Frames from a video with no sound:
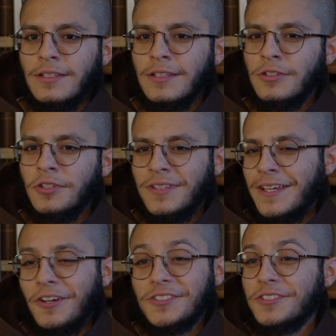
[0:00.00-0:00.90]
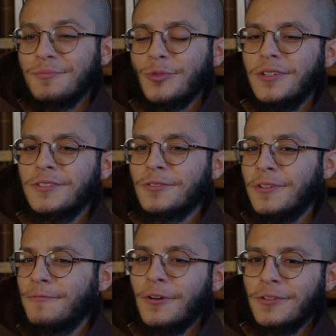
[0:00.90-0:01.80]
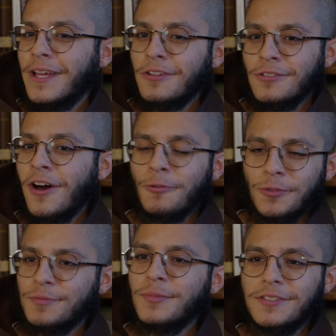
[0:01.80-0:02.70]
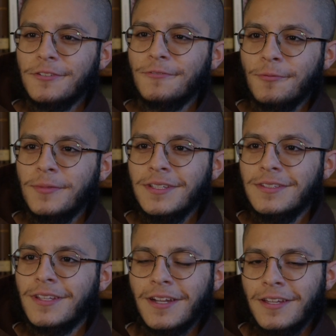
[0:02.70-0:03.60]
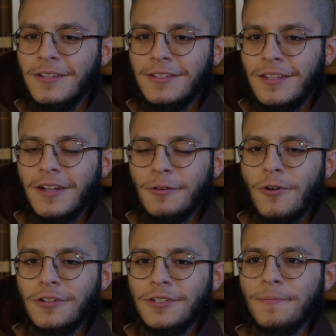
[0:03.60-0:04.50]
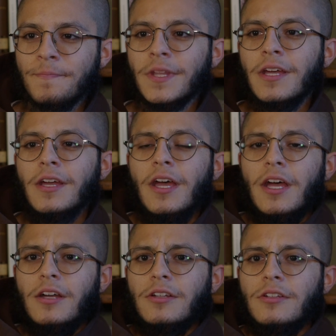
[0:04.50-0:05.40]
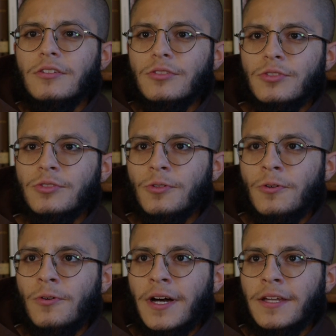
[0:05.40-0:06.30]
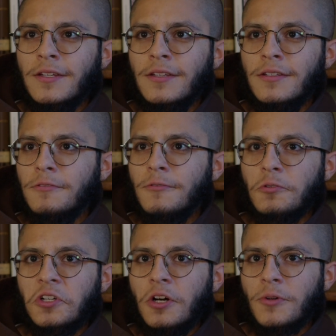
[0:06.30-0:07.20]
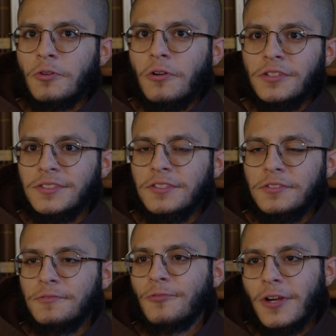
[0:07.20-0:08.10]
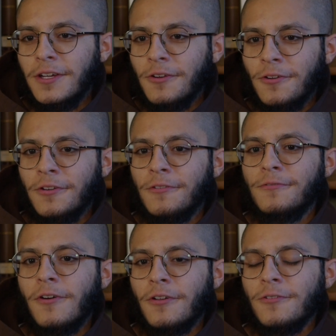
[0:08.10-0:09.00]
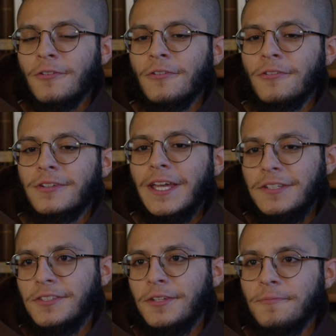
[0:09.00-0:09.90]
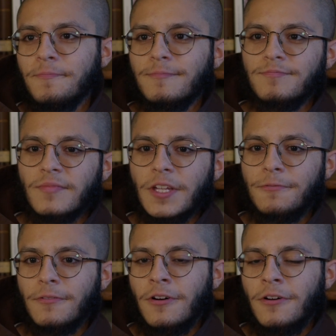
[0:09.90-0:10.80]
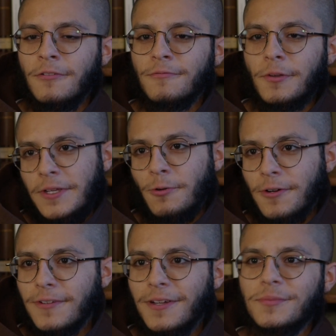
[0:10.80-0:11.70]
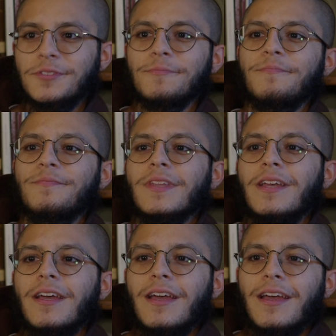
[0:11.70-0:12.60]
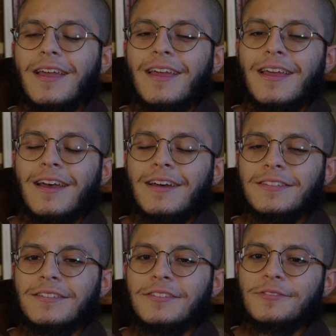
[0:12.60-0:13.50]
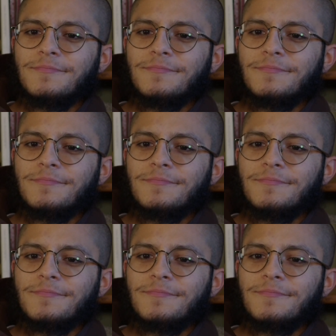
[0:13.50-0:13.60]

the diocesan priesthood, it felt like a lot was missing for me that I wanted. So I come across this friar, Father Casey, from the OFMs, and